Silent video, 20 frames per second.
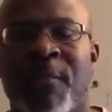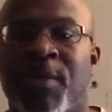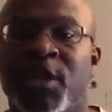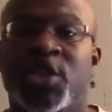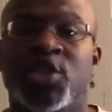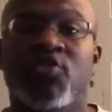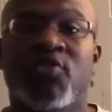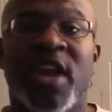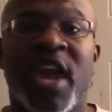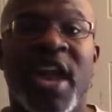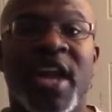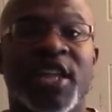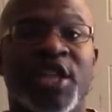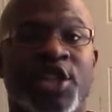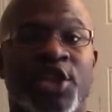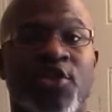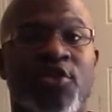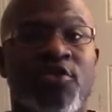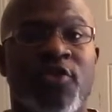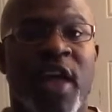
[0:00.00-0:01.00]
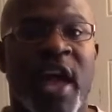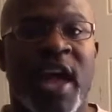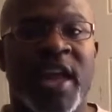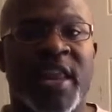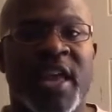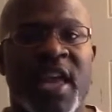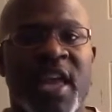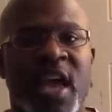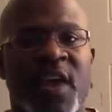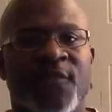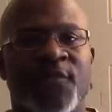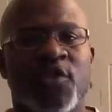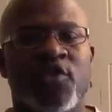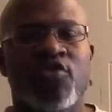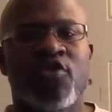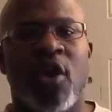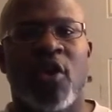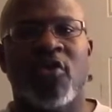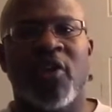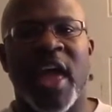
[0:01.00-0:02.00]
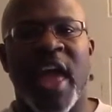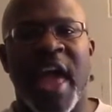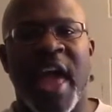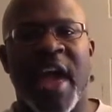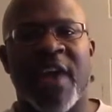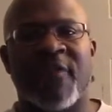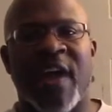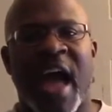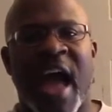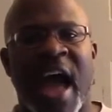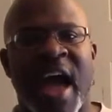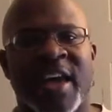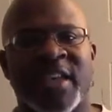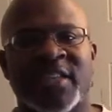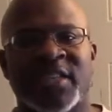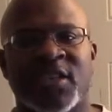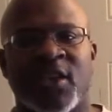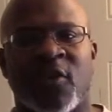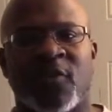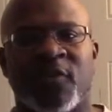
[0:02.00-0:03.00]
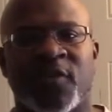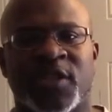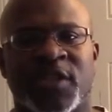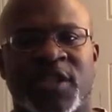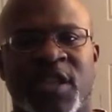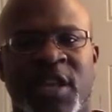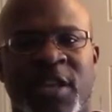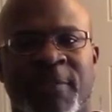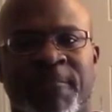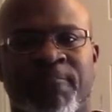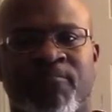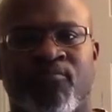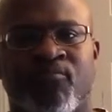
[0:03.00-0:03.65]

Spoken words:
But you can't do that if you don't have high self-esteem.